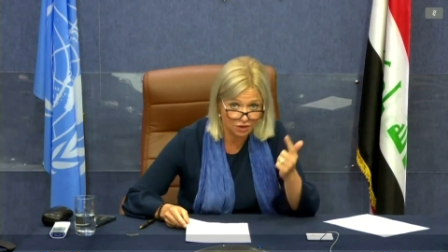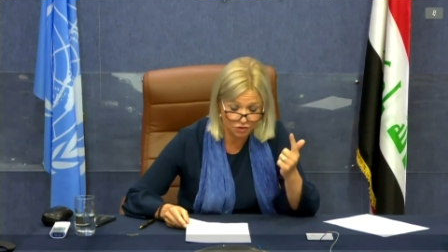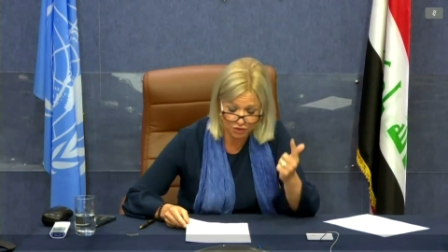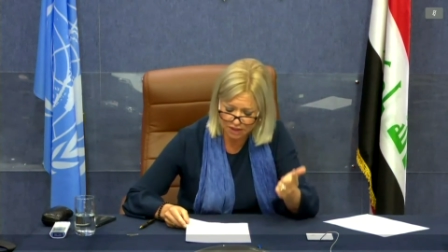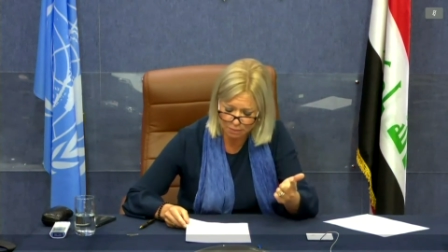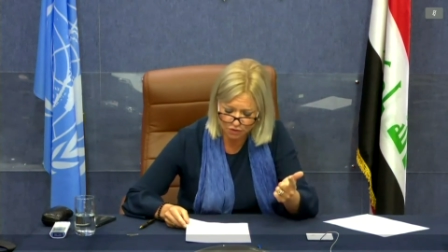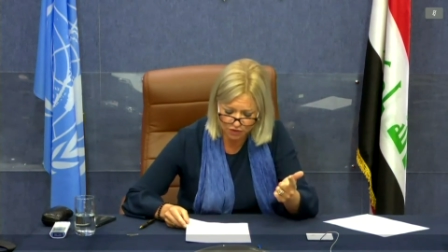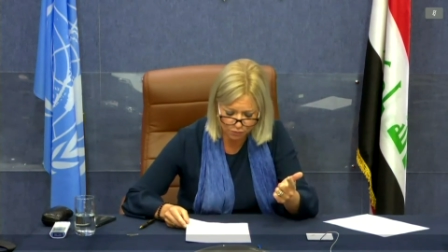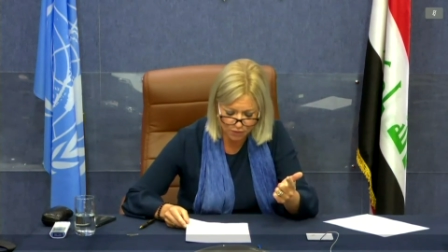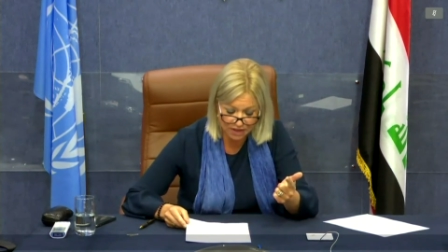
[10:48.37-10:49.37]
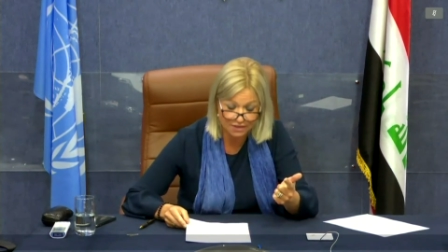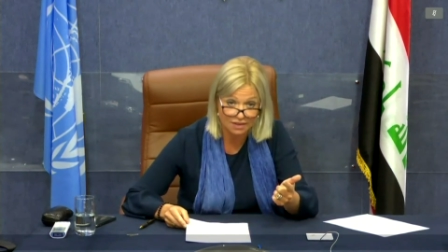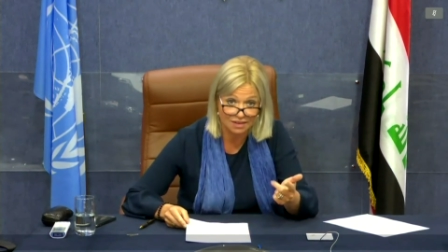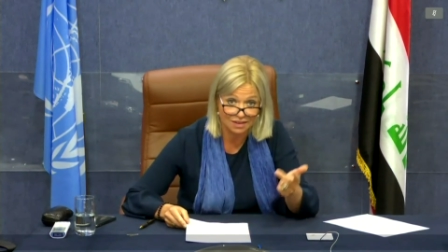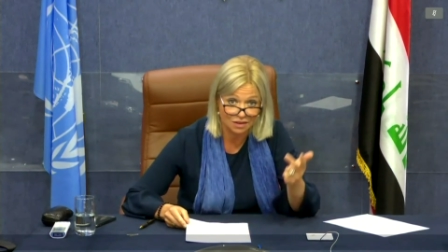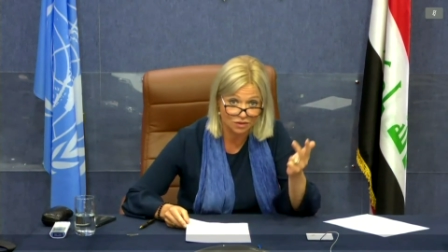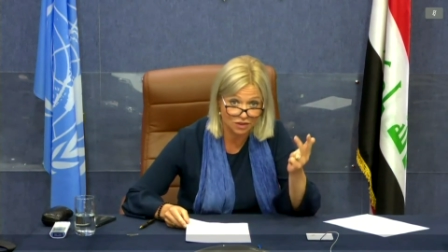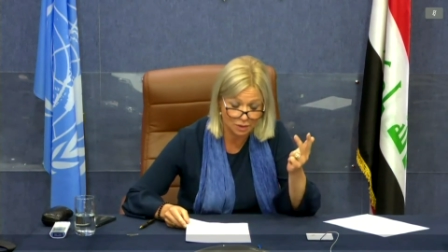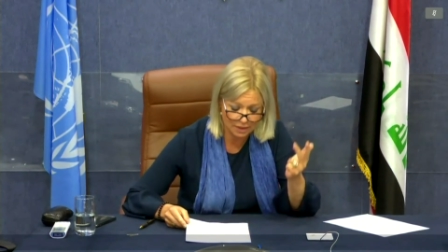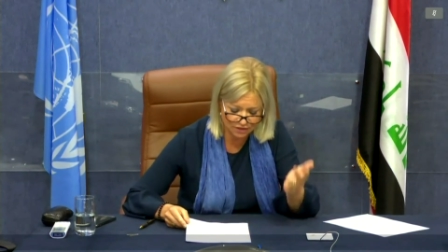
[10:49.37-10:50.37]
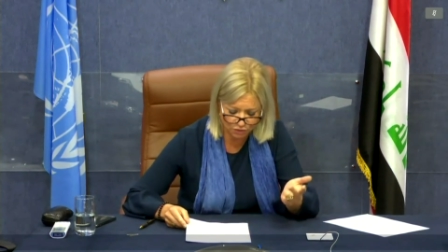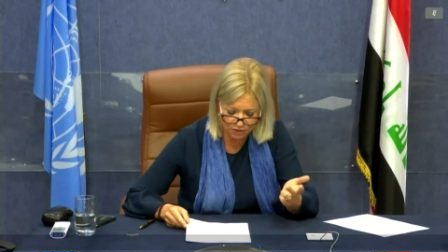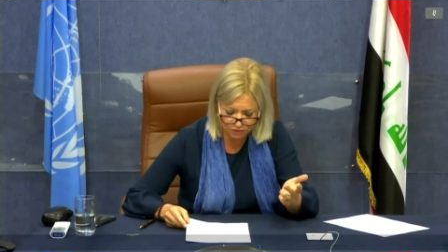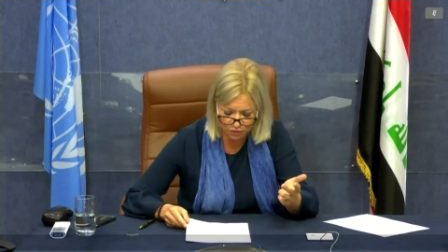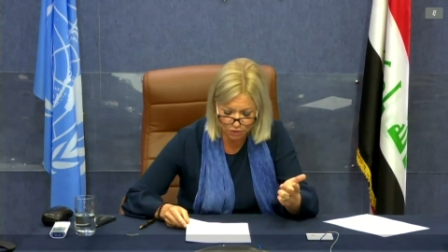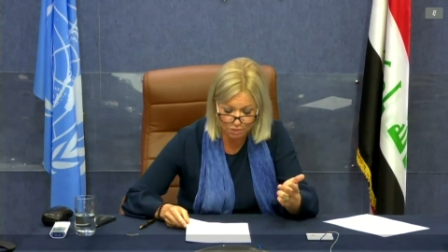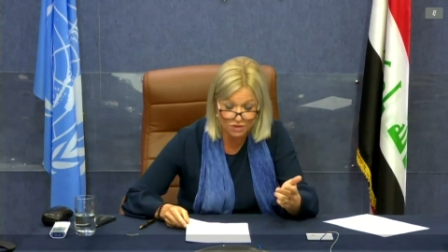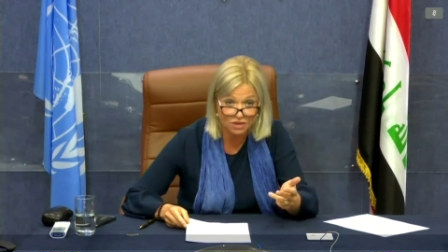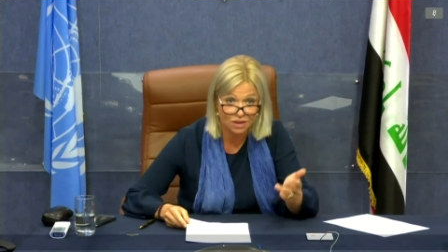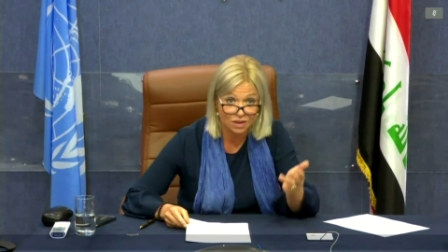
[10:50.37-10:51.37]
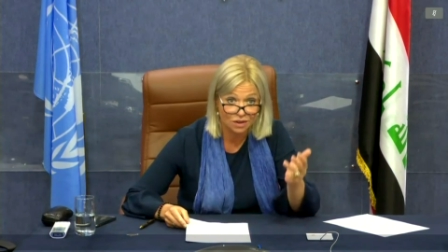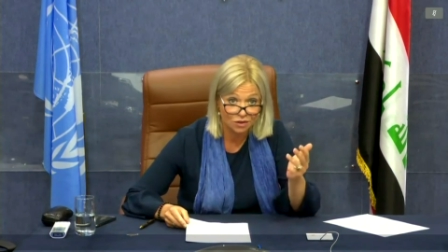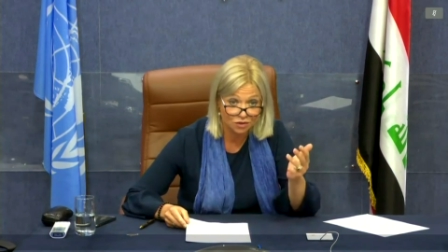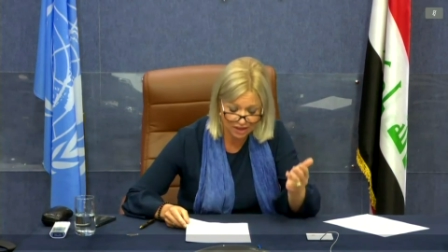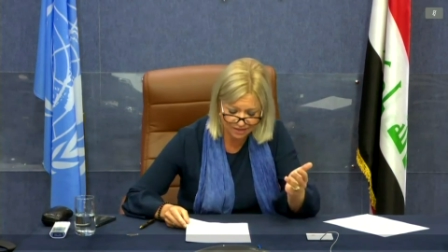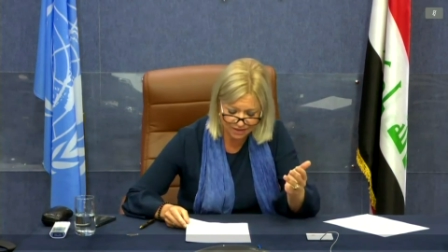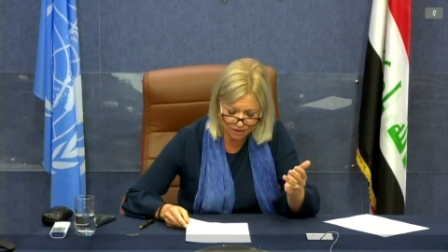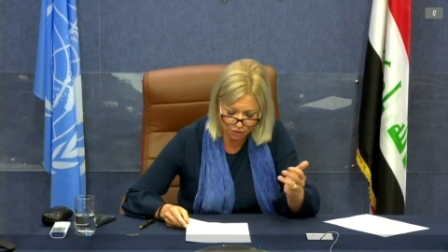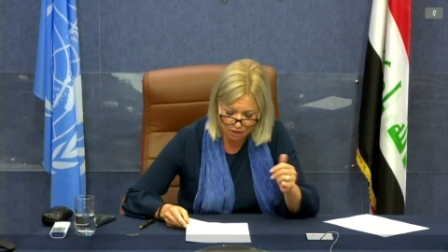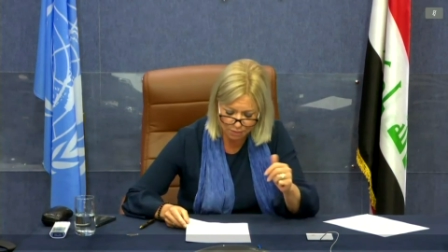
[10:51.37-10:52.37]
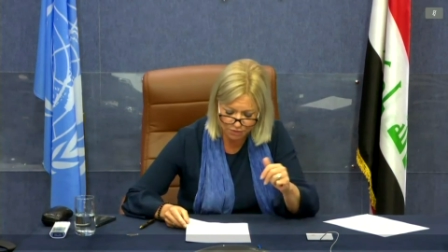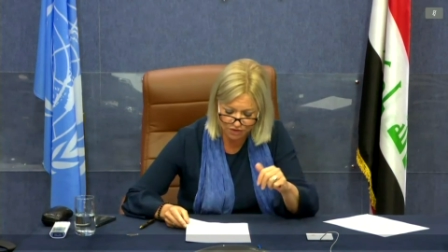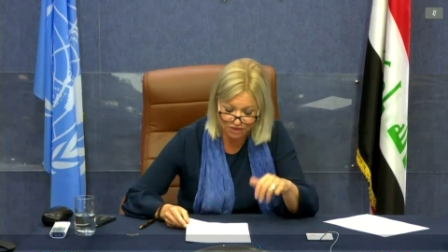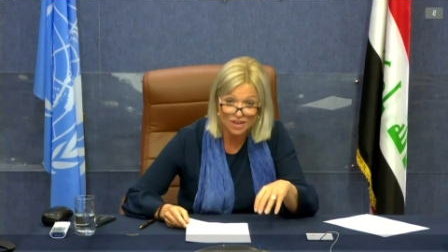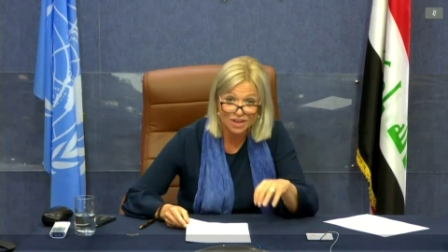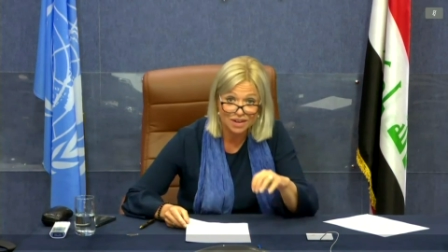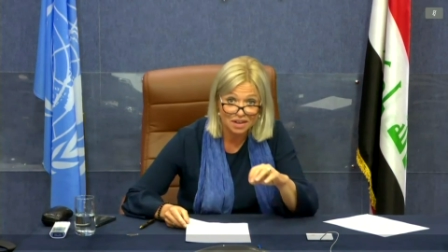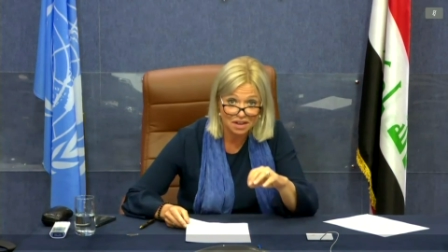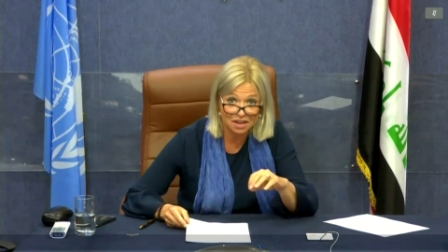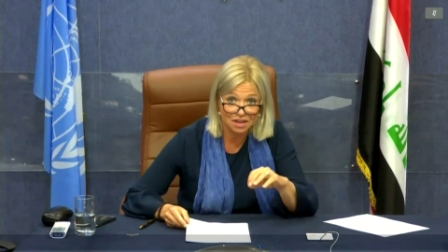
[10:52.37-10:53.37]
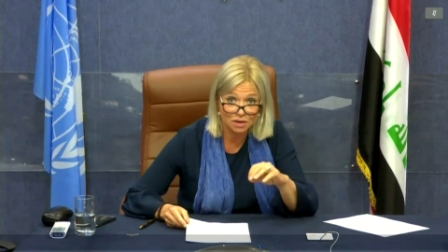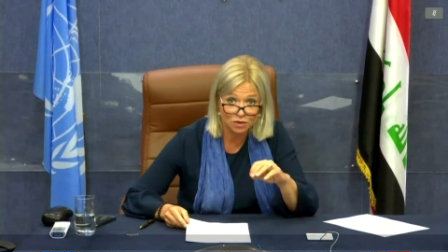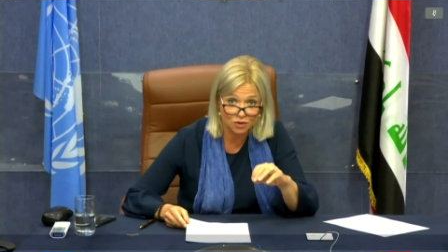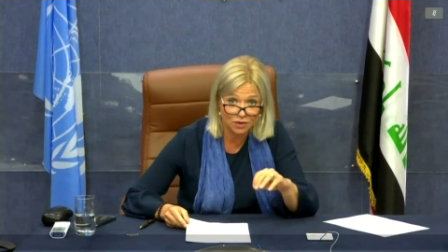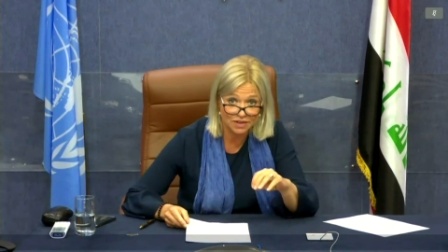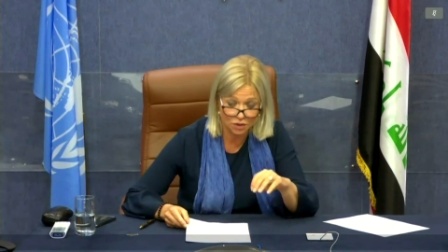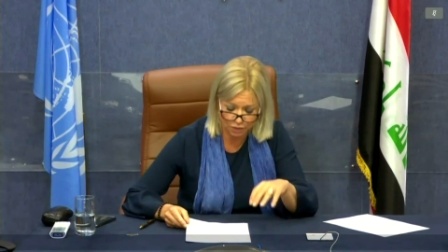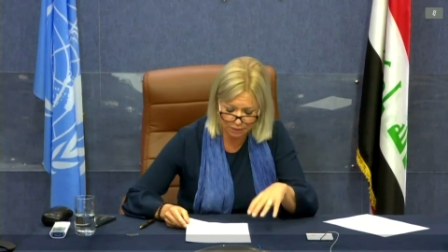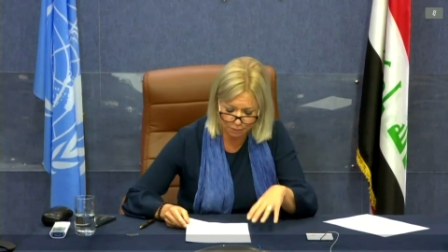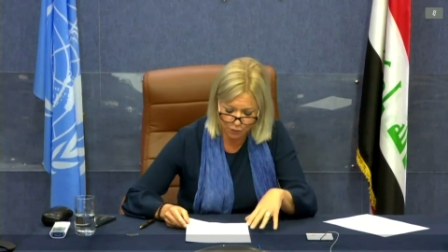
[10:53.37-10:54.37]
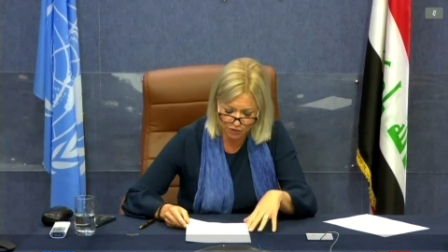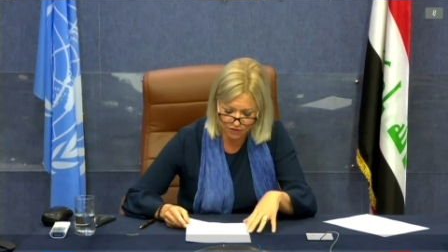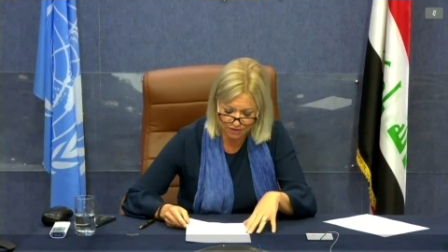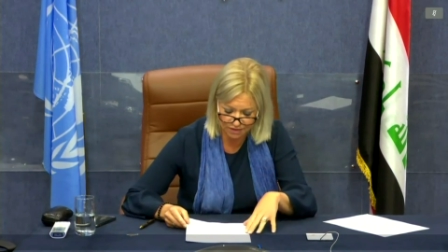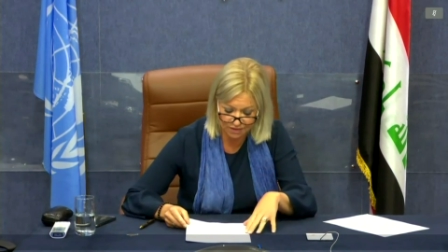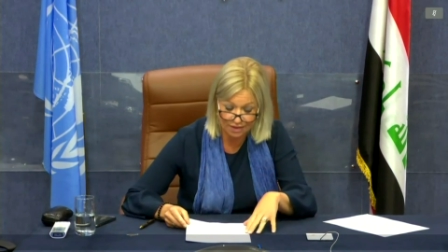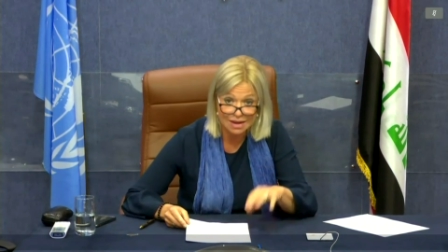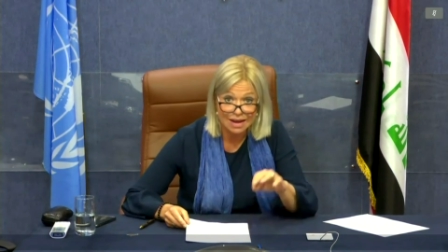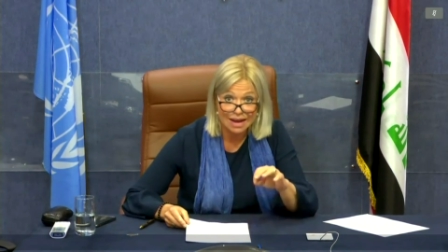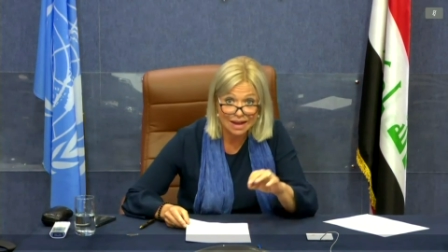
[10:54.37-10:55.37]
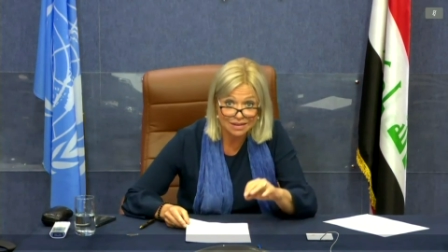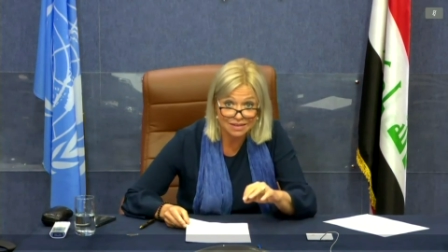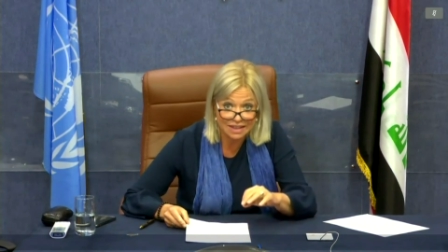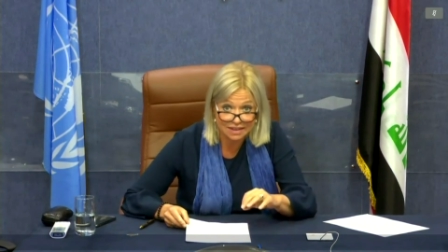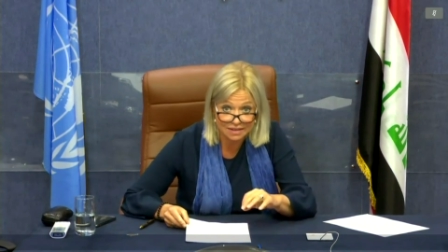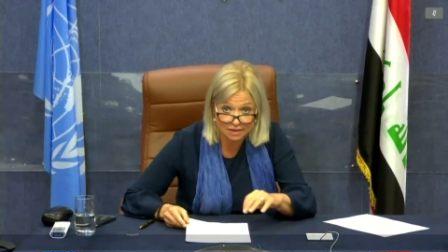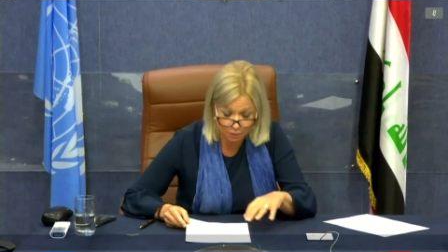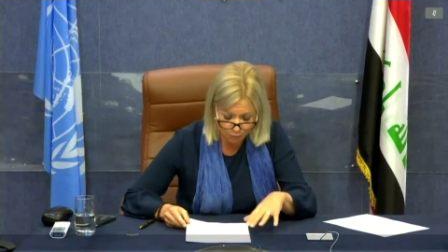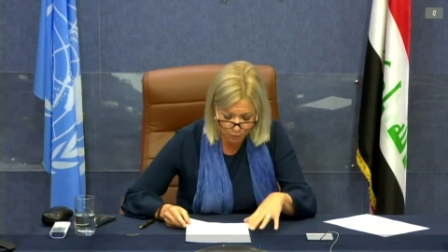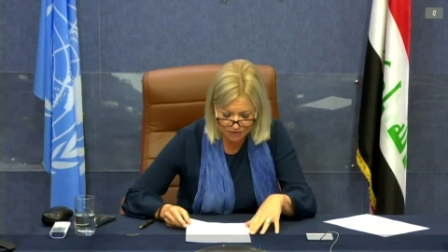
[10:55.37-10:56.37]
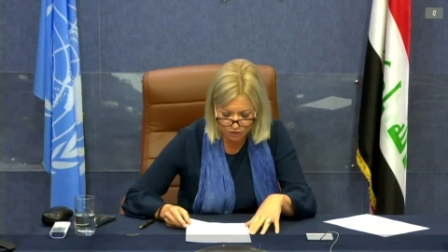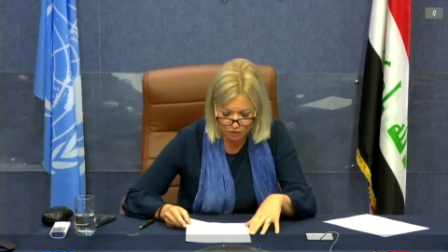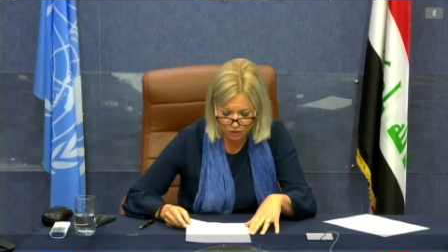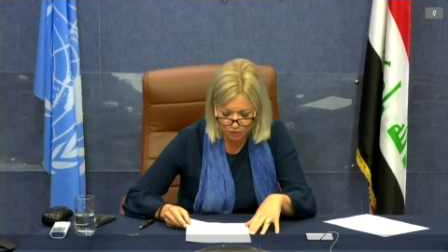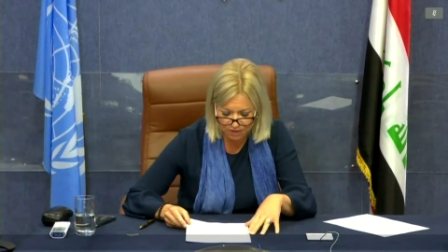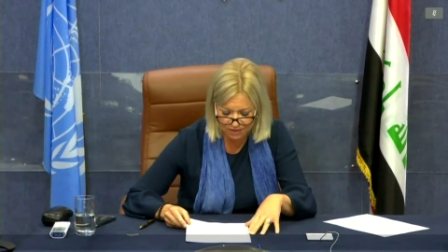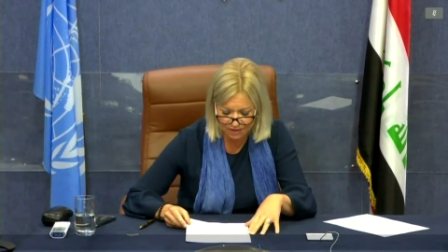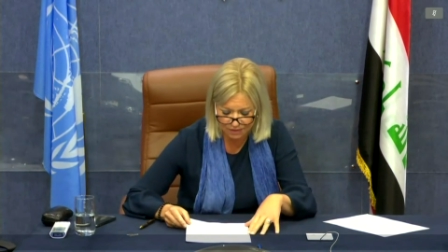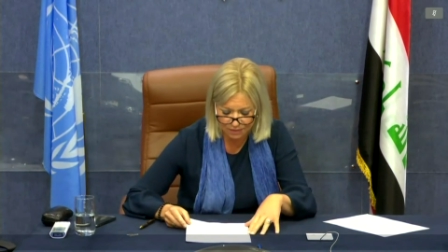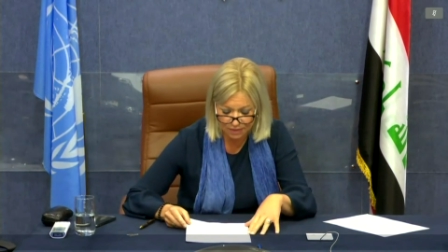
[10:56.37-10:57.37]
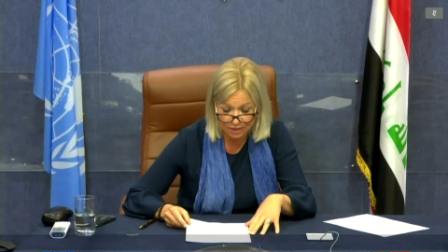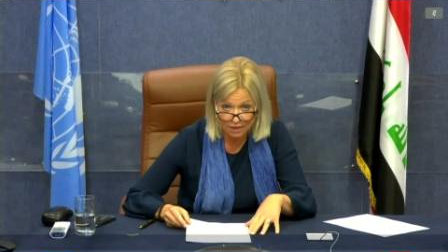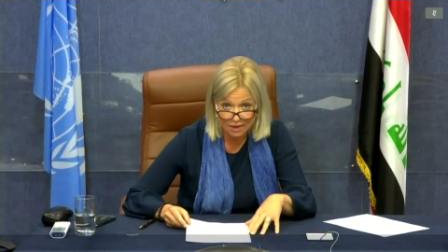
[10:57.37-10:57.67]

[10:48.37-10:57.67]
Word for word: the freedom of expression, fundamental reforms, fighting corruption are of critical importance, as is political unity.